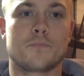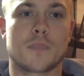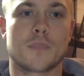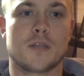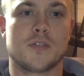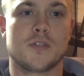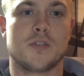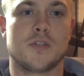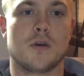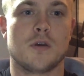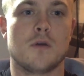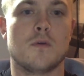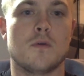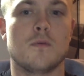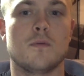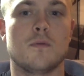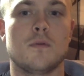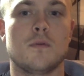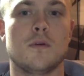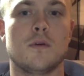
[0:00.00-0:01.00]
So
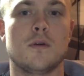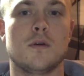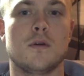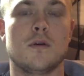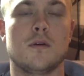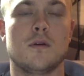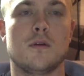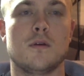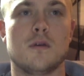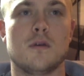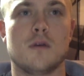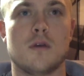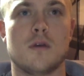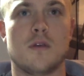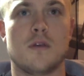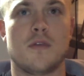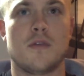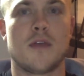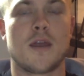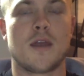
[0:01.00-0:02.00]

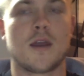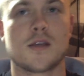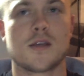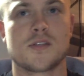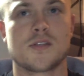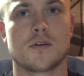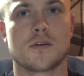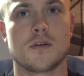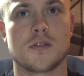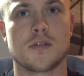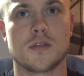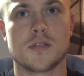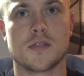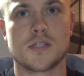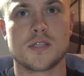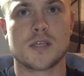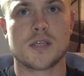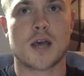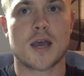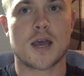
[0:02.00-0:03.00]
then I started to
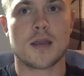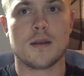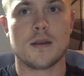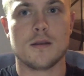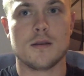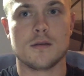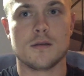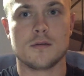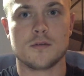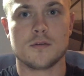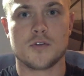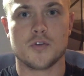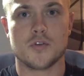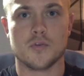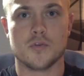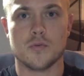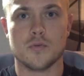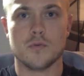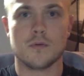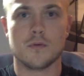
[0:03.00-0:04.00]
decide
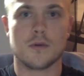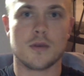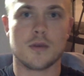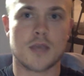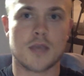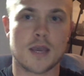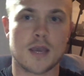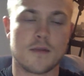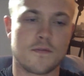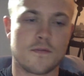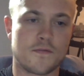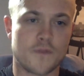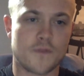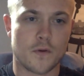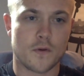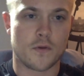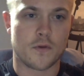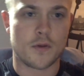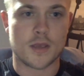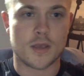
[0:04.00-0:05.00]
to get
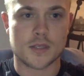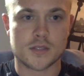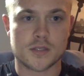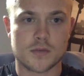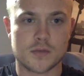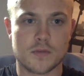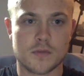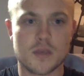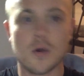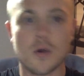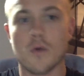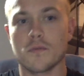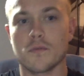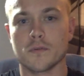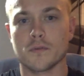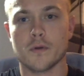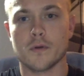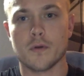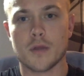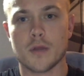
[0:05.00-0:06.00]
further into the
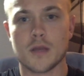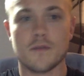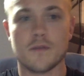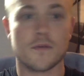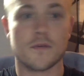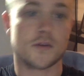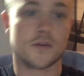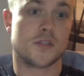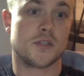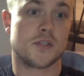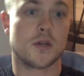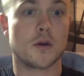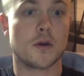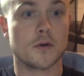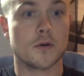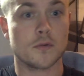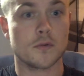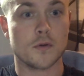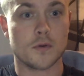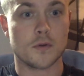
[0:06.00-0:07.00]
overloaded versus
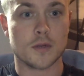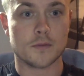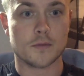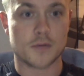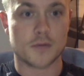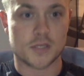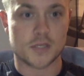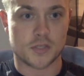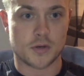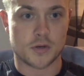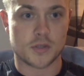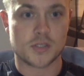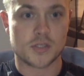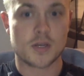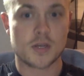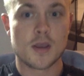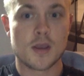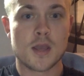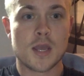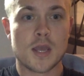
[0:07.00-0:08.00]
underloaded research,
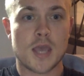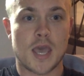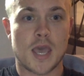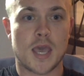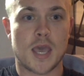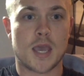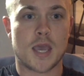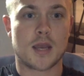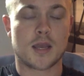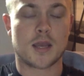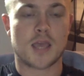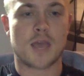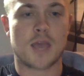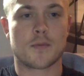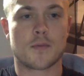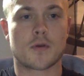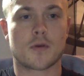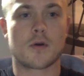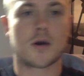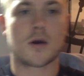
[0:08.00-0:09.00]
and I came
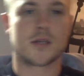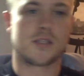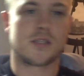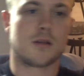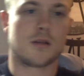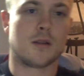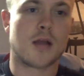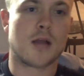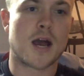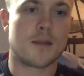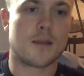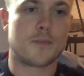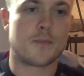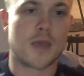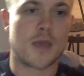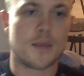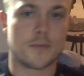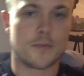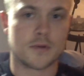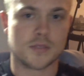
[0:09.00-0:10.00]
across a lot of
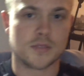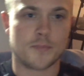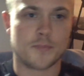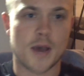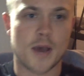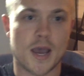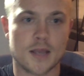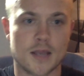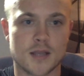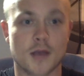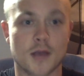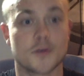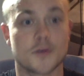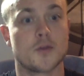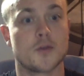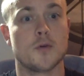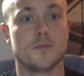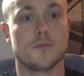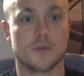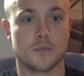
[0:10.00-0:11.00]
papers by Dr.
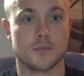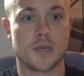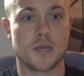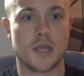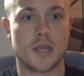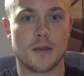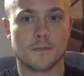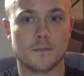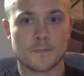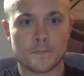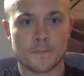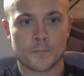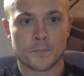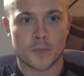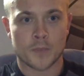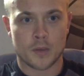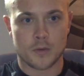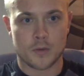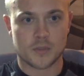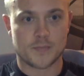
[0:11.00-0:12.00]
Kuptarine,
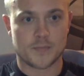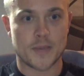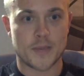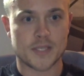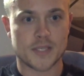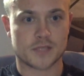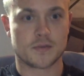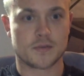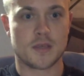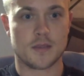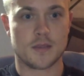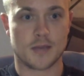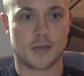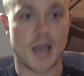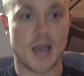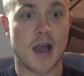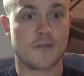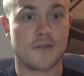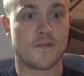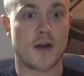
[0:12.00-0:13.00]
who is basically the
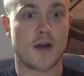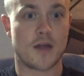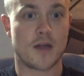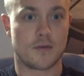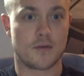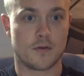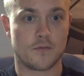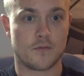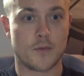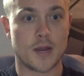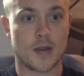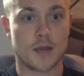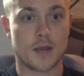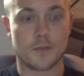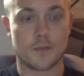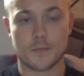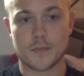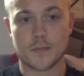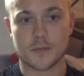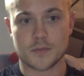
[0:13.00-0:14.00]
godfather of weighted
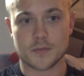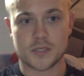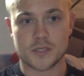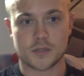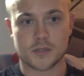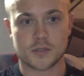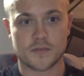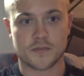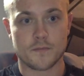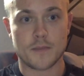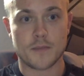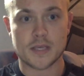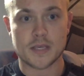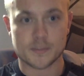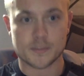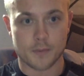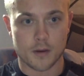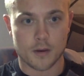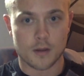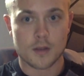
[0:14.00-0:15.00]
implement research for
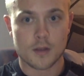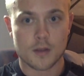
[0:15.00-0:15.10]
baseball.